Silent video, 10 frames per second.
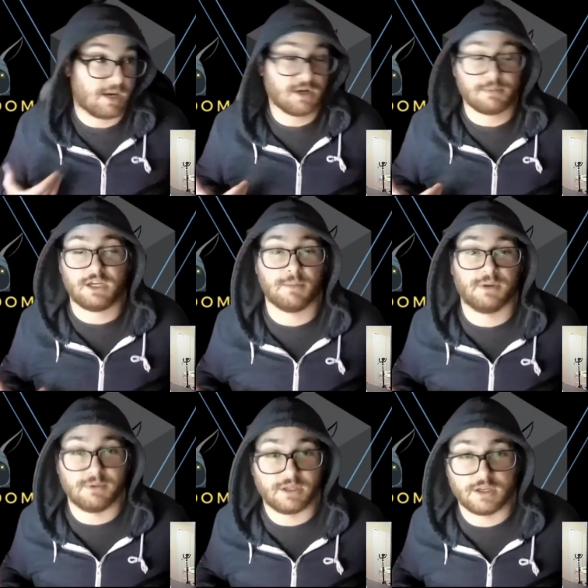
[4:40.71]
I want to become a
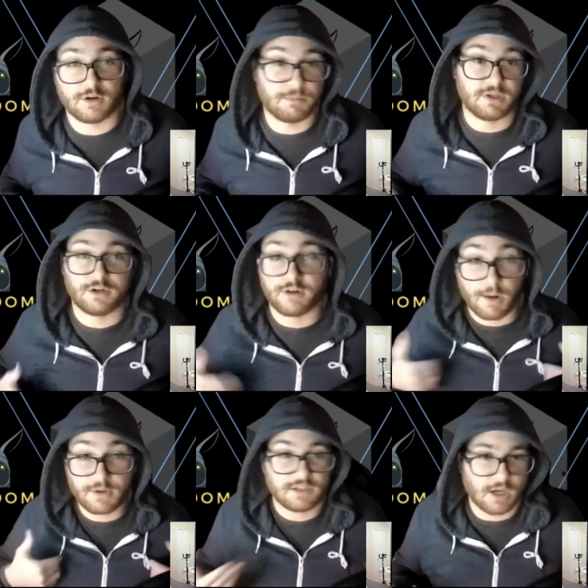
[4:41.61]
millionaire, a billionaire. I
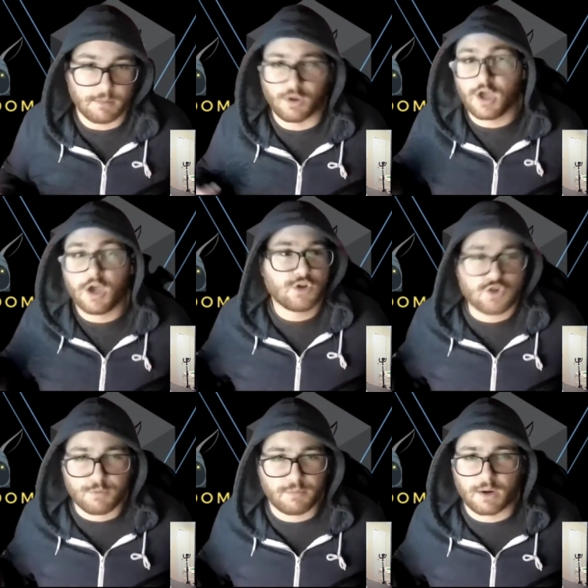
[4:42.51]
want to double,
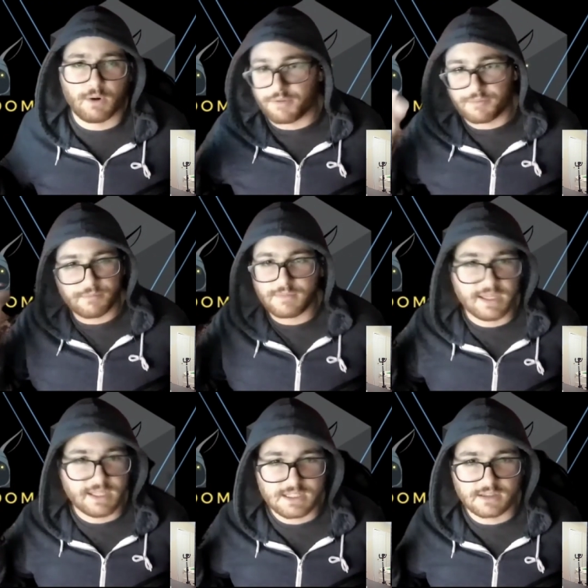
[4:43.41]
triple my wealth
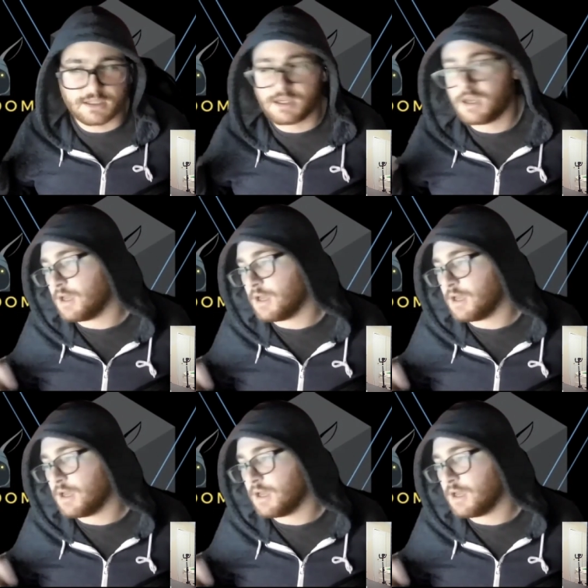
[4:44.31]
instantly.